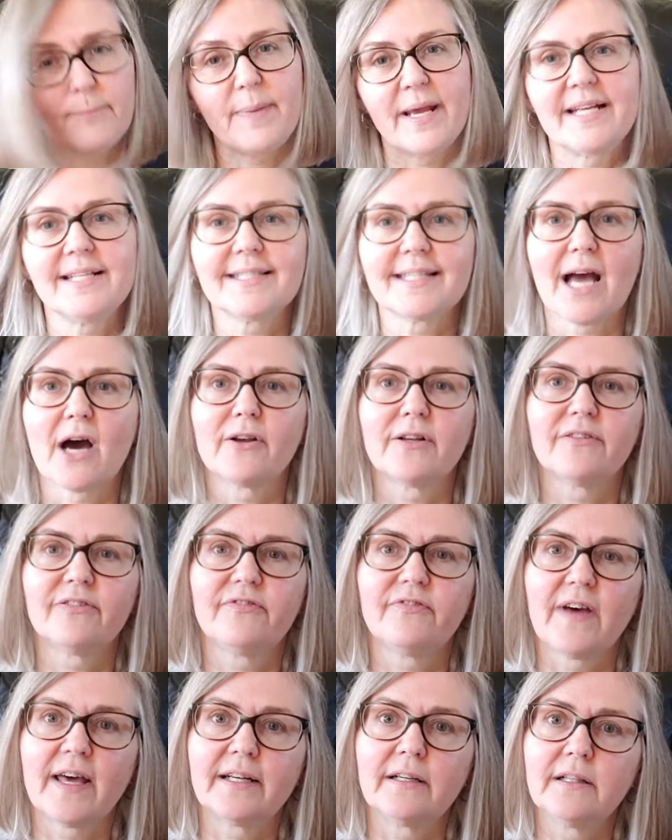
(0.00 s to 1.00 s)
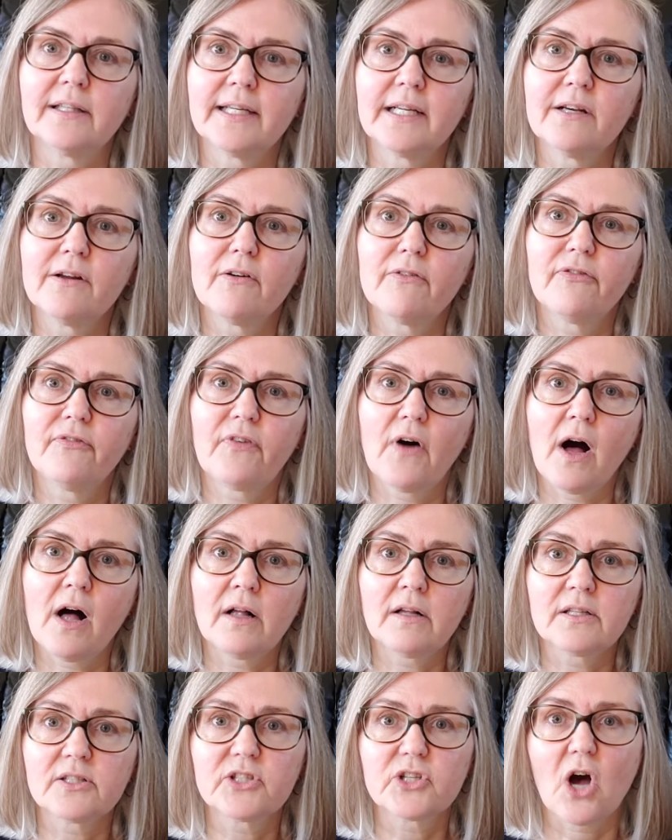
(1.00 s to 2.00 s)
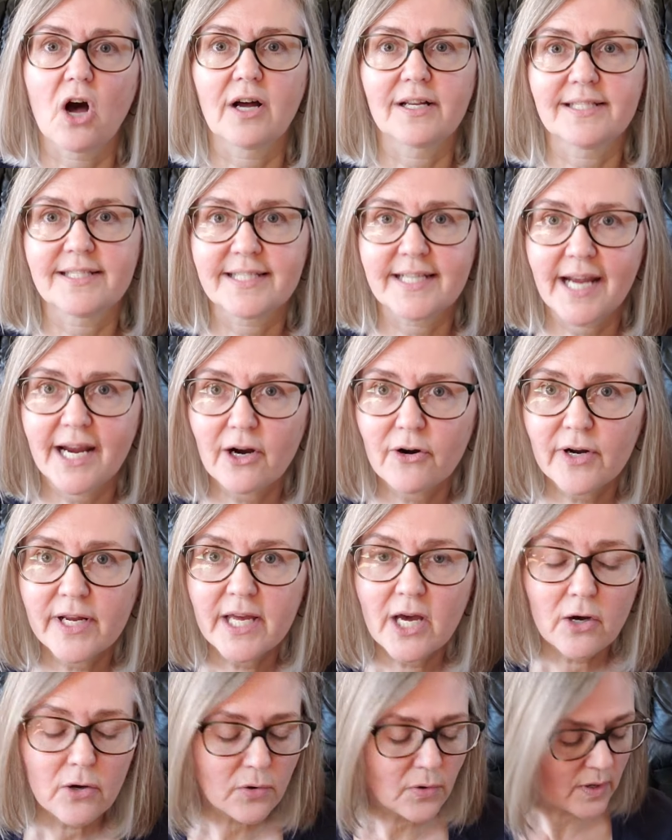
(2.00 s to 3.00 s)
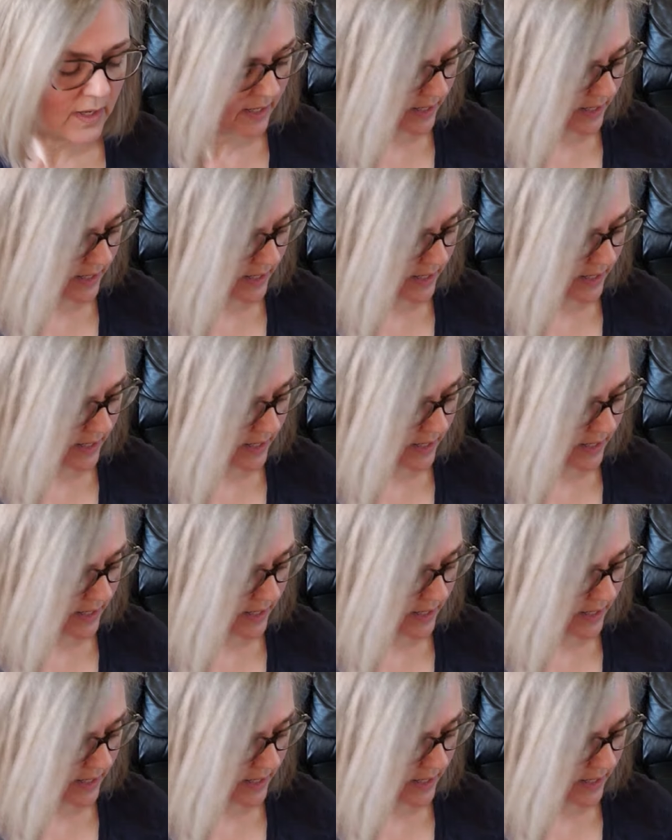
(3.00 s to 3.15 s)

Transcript: are based out of Fenelon Falls, Ontario.